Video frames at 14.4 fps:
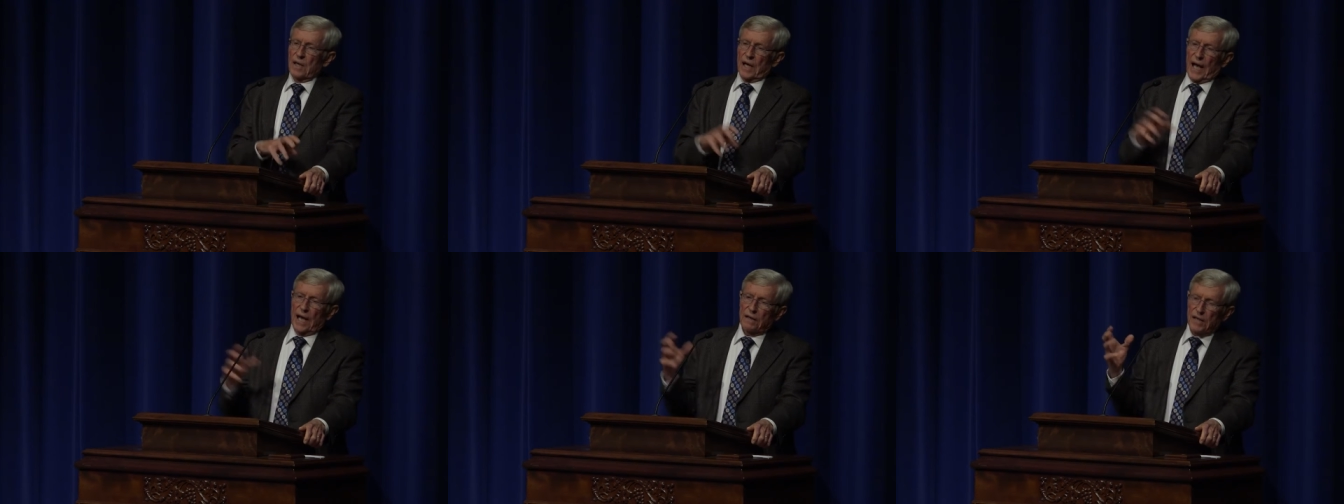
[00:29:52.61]

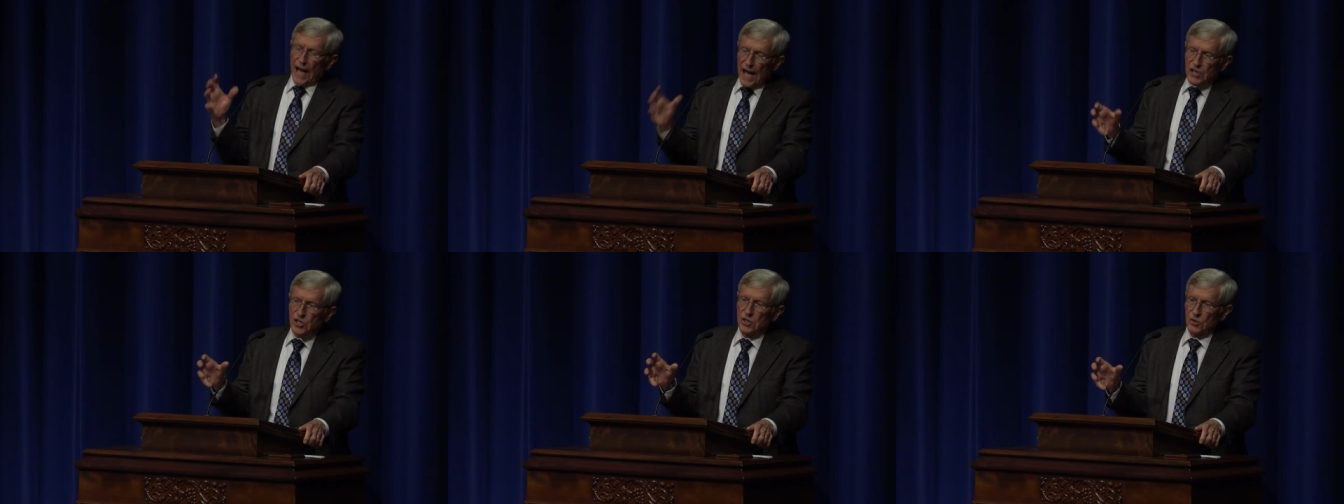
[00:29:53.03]
had
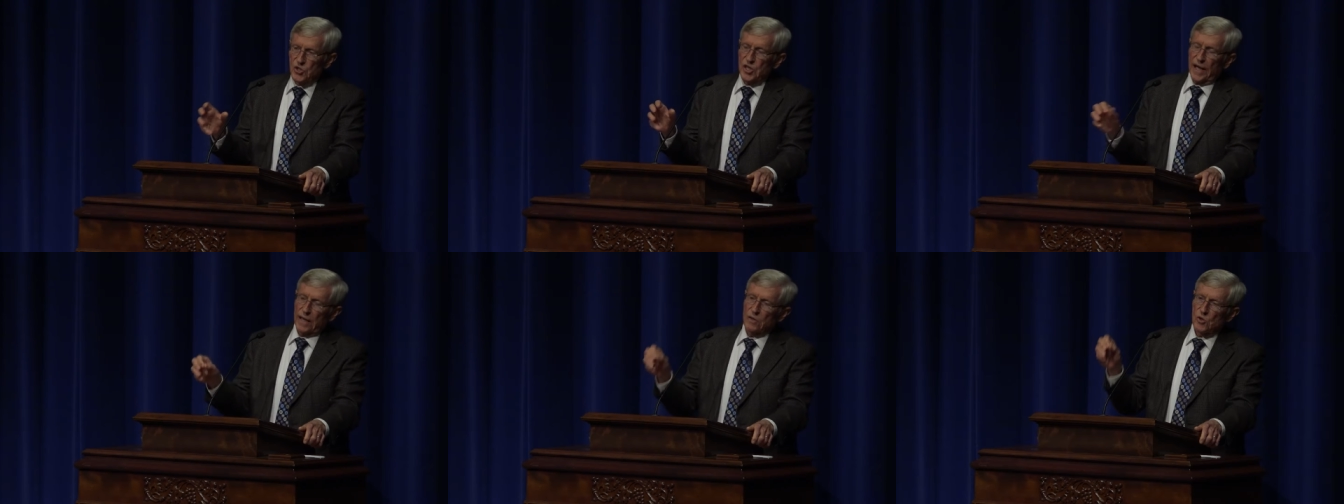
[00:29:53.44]
national
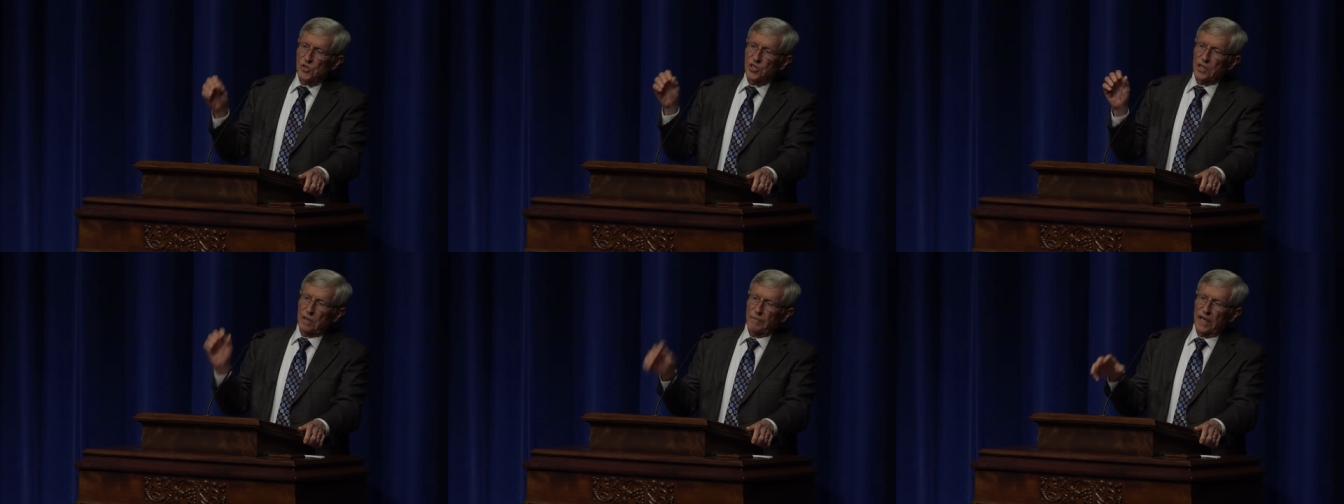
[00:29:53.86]

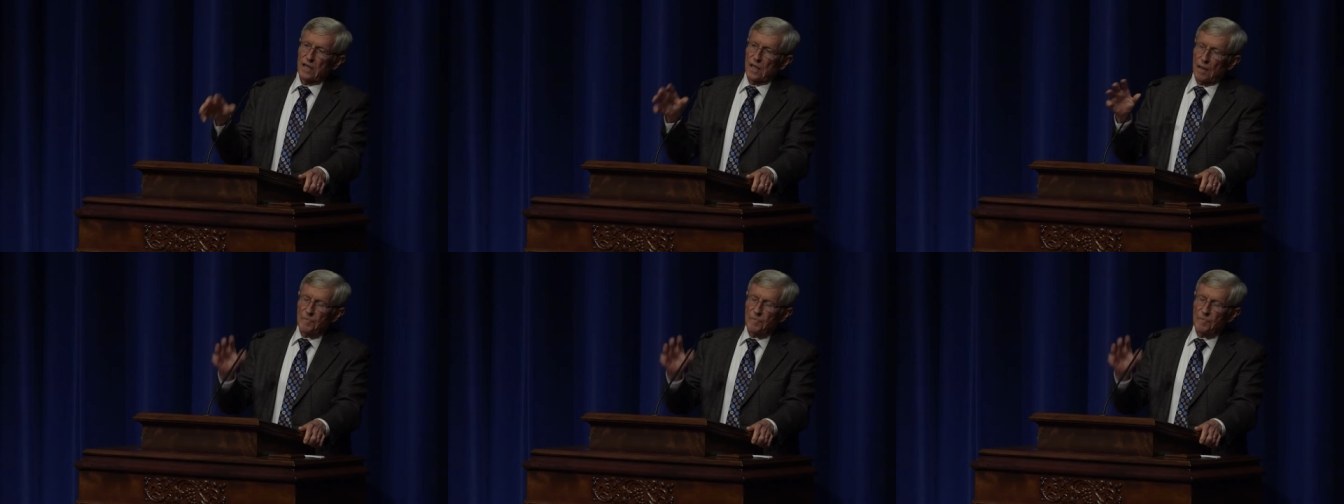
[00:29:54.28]
standards come in.